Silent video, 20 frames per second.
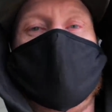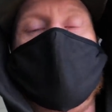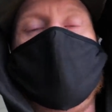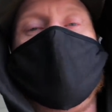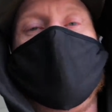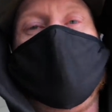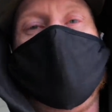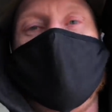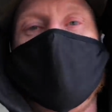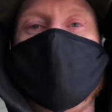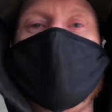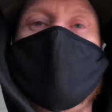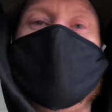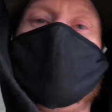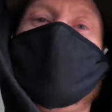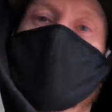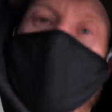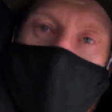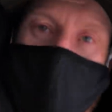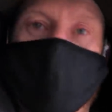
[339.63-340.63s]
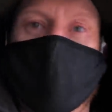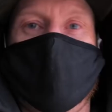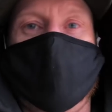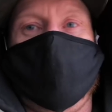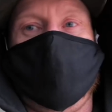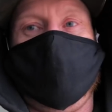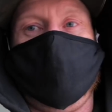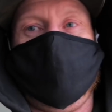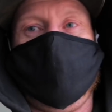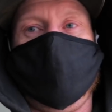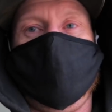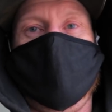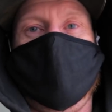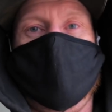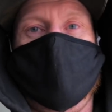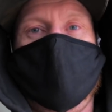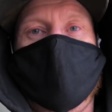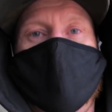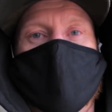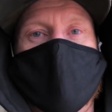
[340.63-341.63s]
Keep the fun times going.
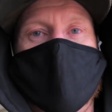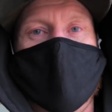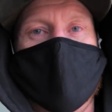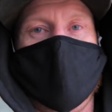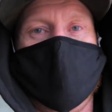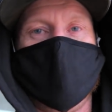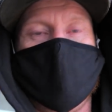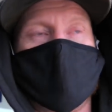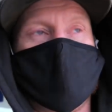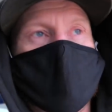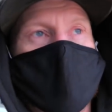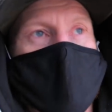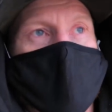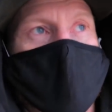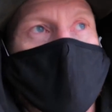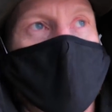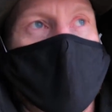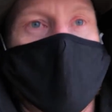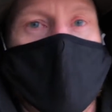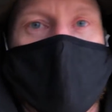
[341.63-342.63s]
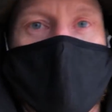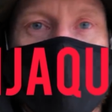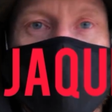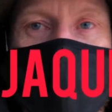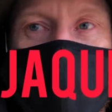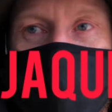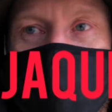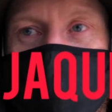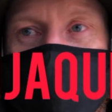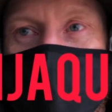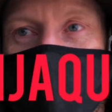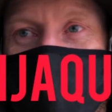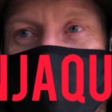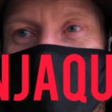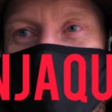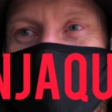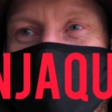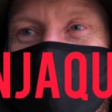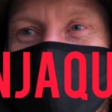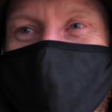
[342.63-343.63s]
But yeah, this is me,
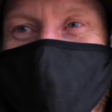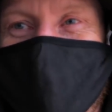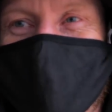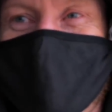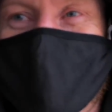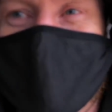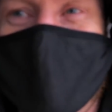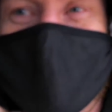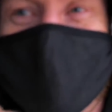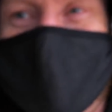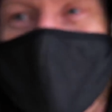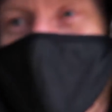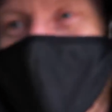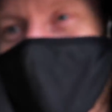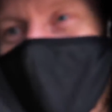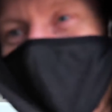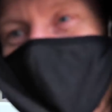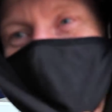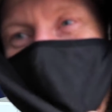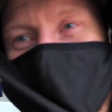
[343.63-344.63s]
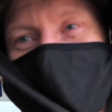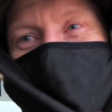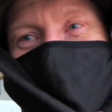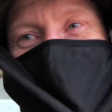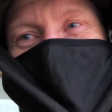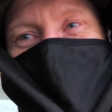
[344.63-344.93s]
Nyquist, because I look like a ninja.